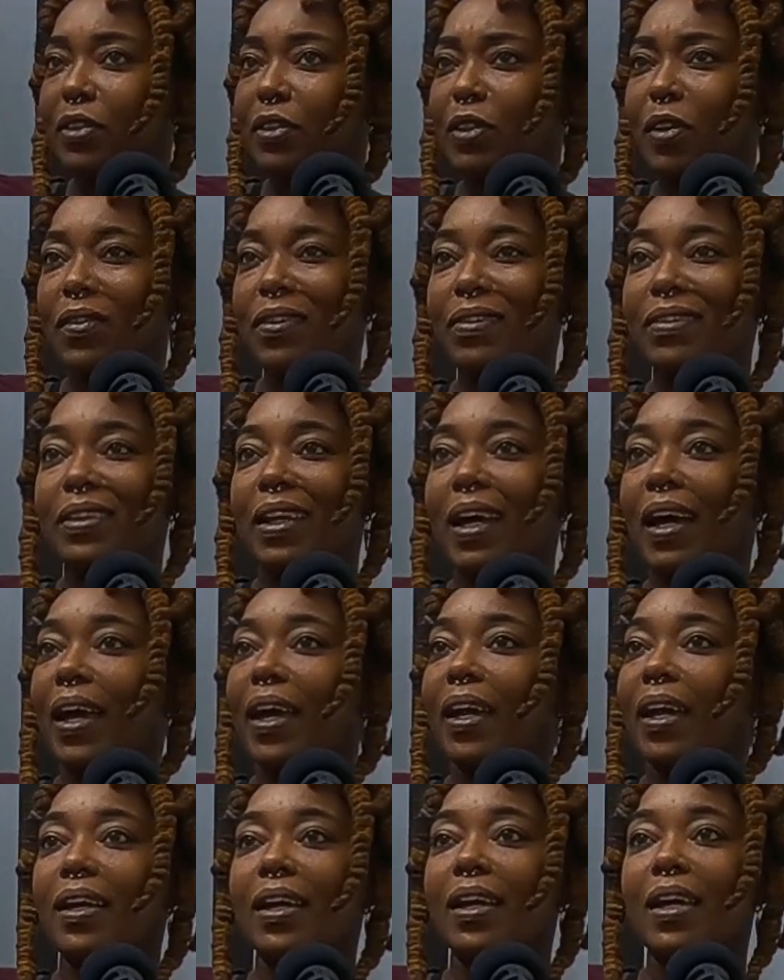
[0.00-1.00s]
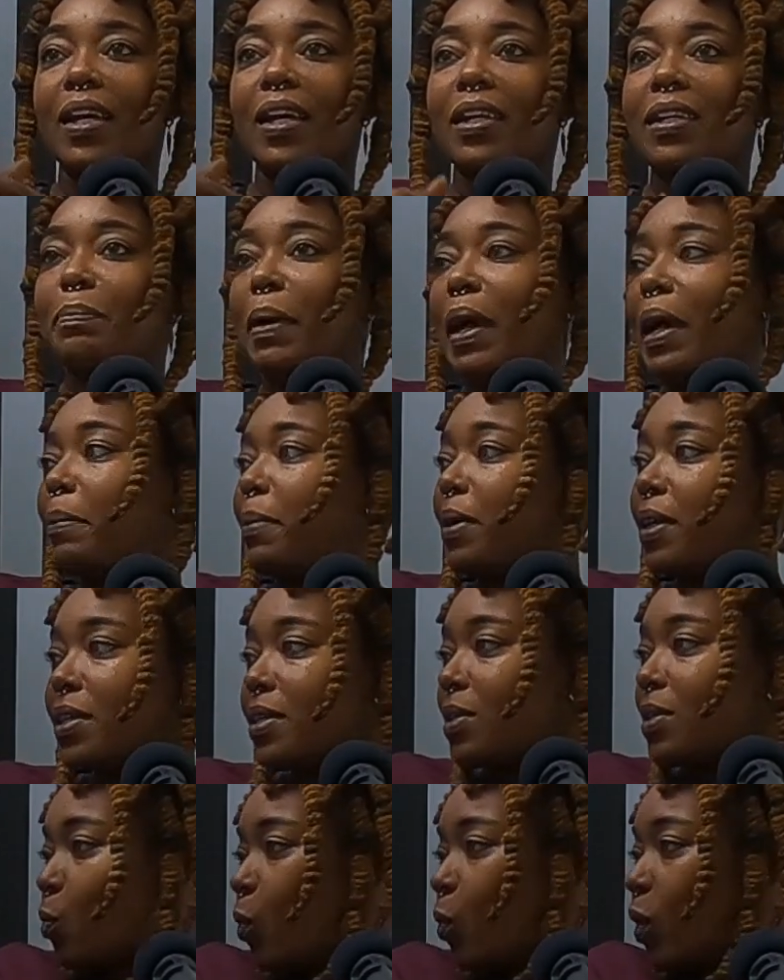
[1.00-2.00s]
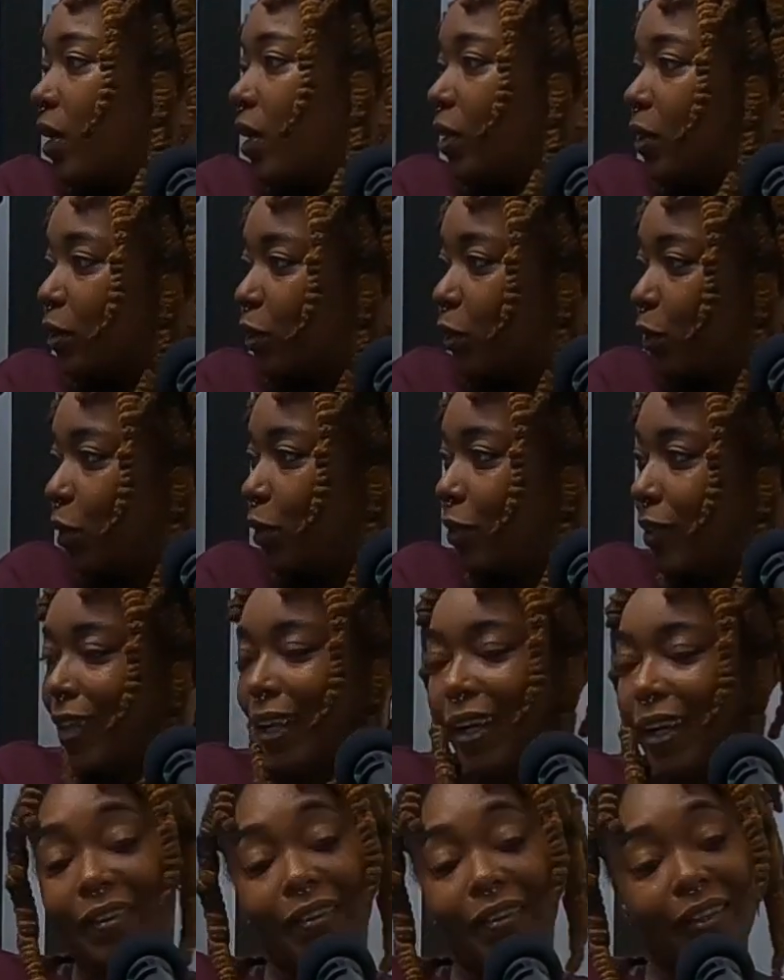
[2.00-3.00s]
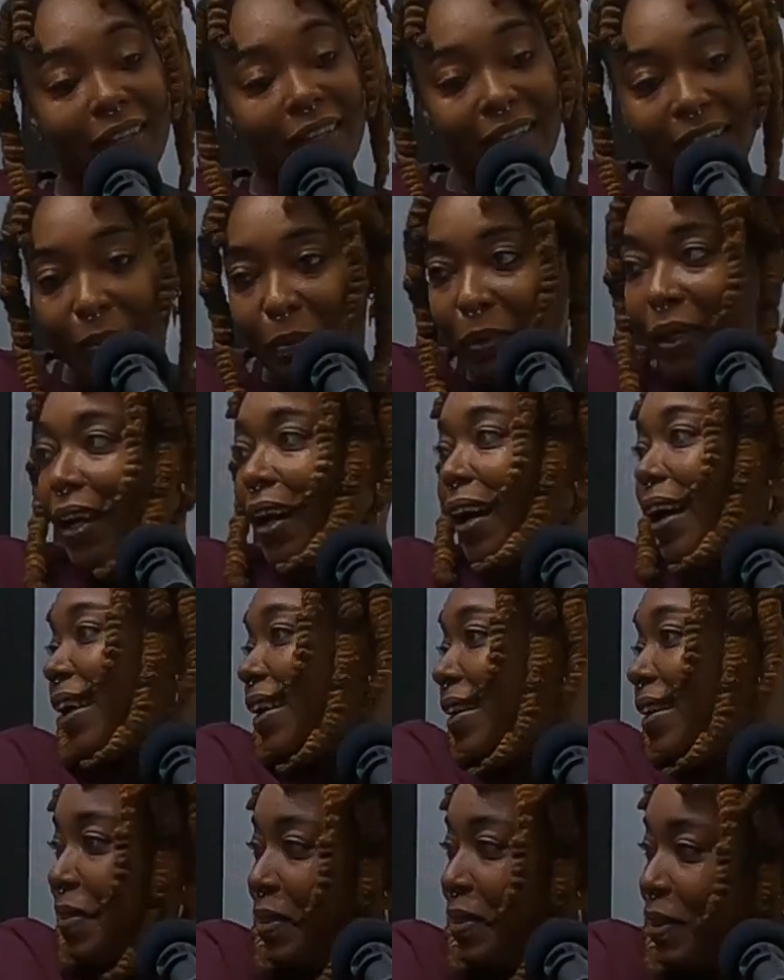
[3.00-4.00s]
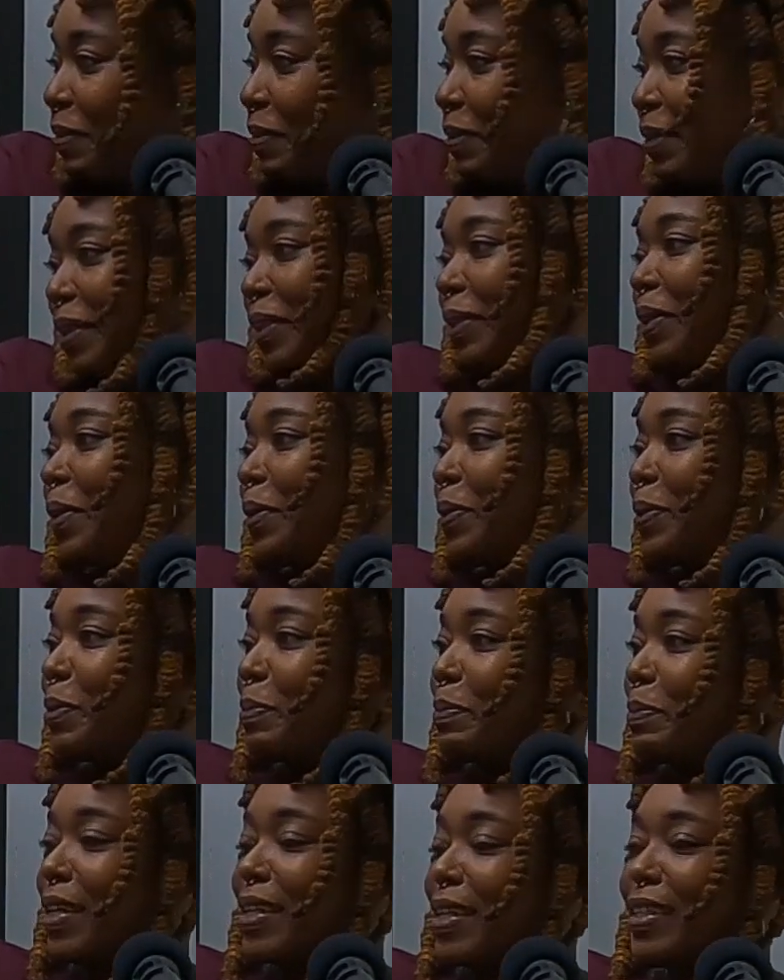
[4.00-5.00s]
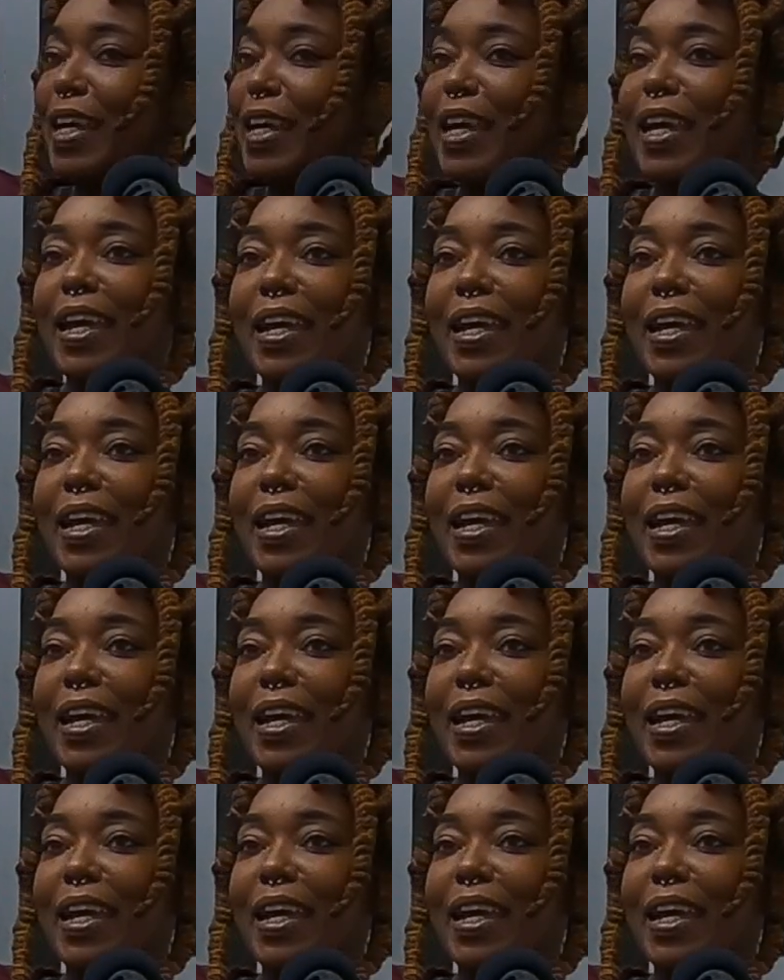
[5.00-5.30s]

So we were like, the baby is one or two. We like he'll be out. He don't even really yeah, know too yeah. much.